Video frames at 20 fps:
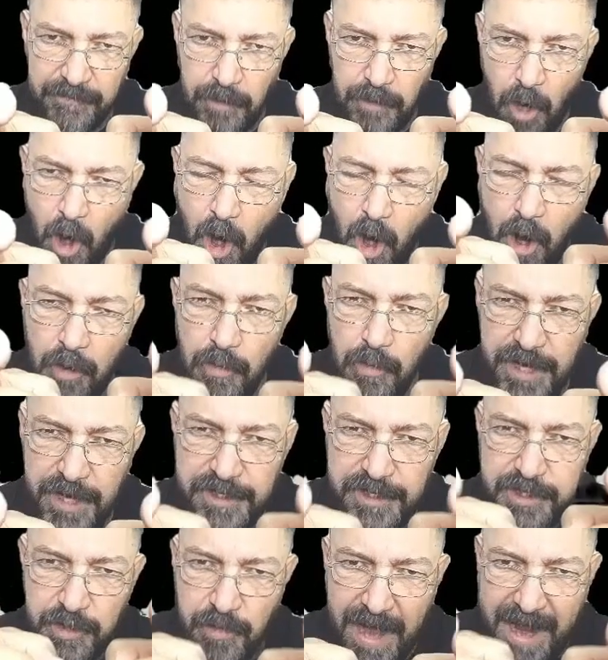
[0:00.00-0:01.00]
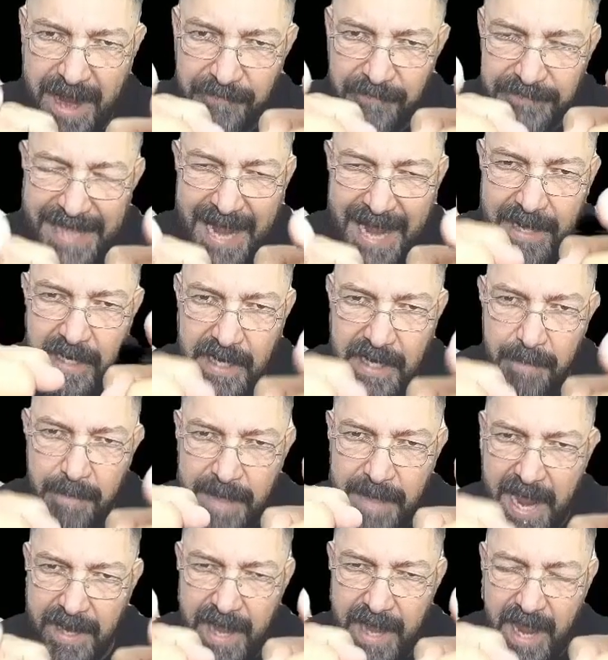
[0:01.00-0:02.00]
Oh, witchcraft, I come
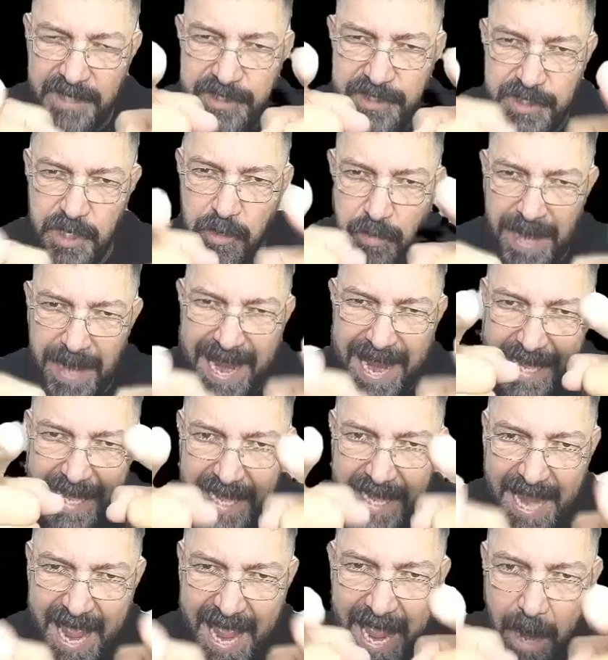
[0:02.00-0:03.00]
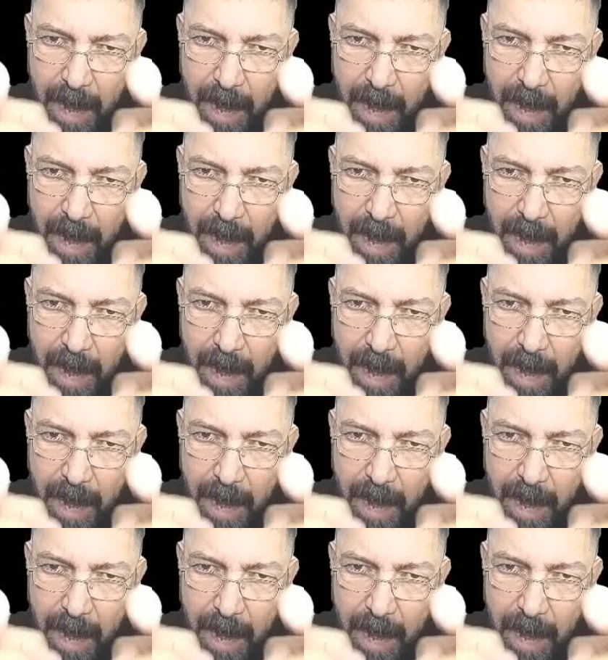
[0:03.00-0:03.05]
against you right now.